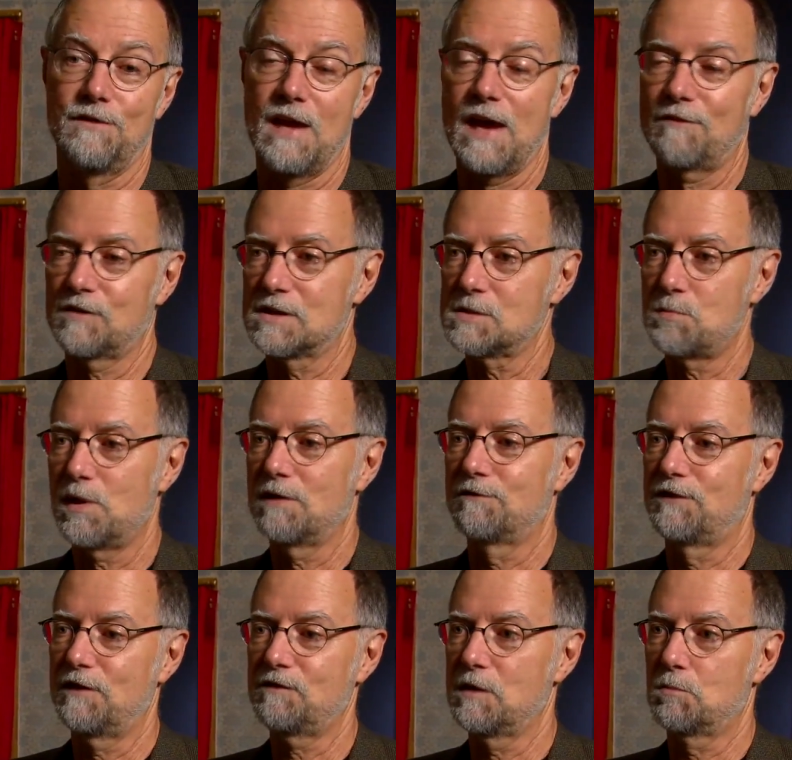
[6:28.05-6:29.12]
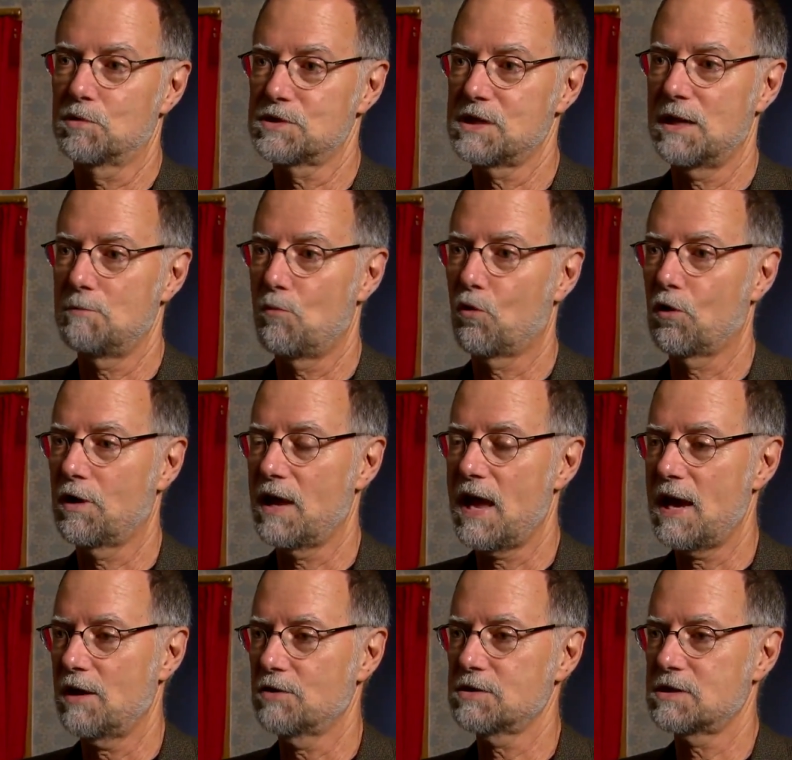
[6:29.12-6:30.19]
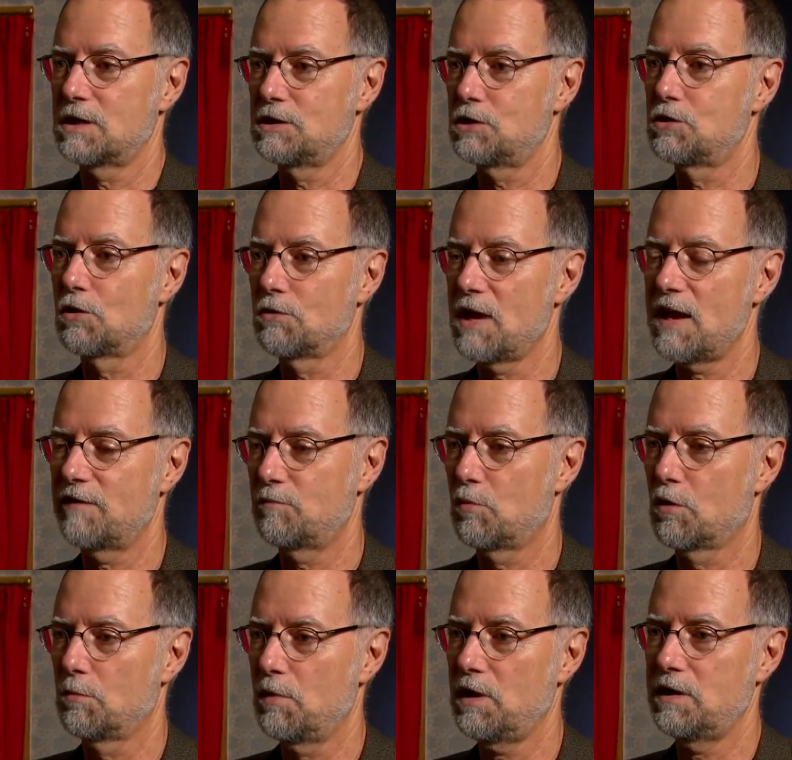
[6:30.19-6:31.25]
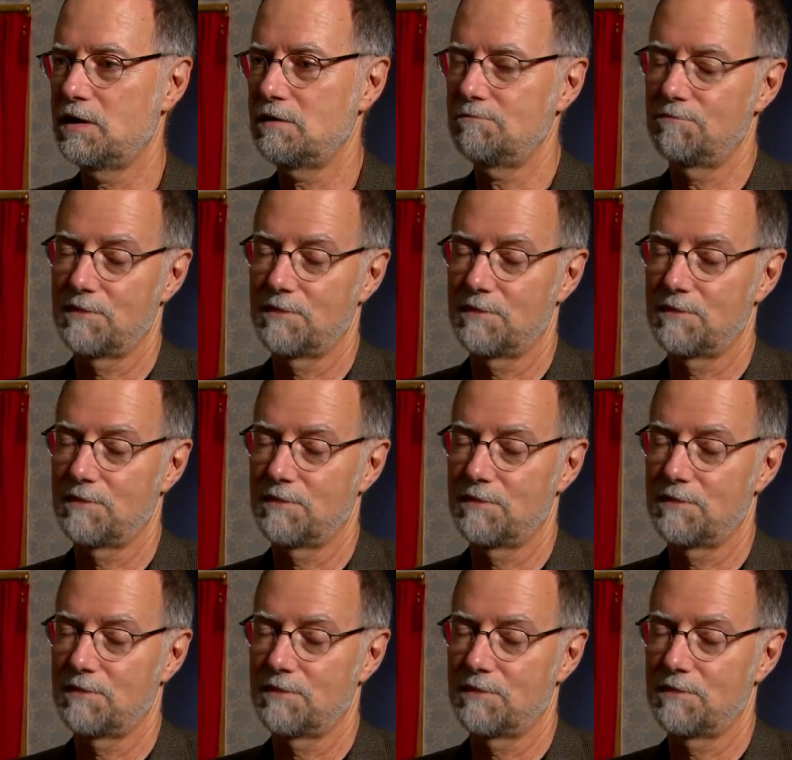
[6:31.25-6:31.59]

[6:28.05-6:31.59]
If you have to spend 50% more in a house and you don't have more money,